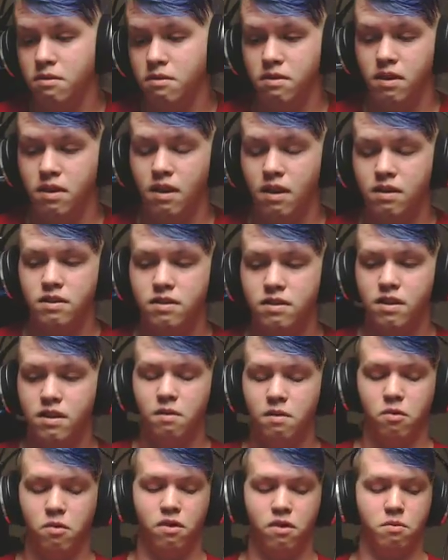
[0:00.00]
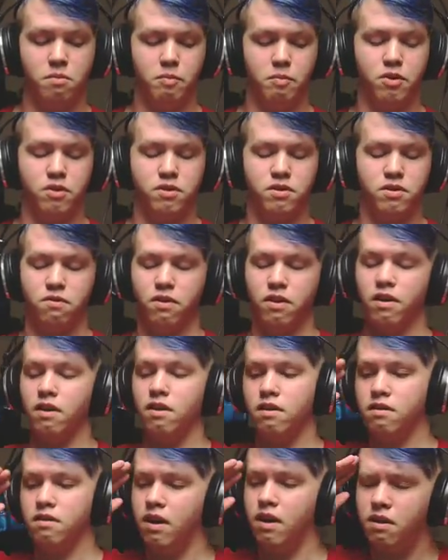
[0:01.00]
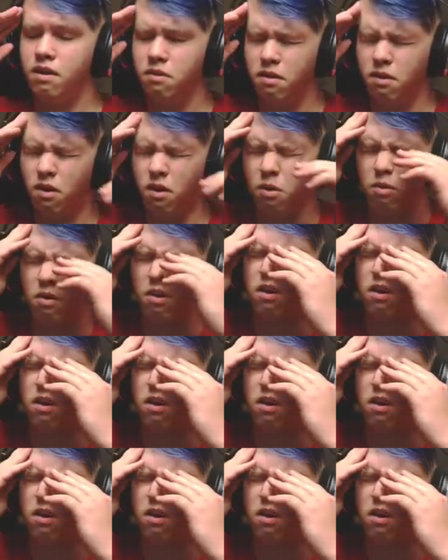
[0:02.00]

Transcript: do a lot of design work on my personal rig. I do it all at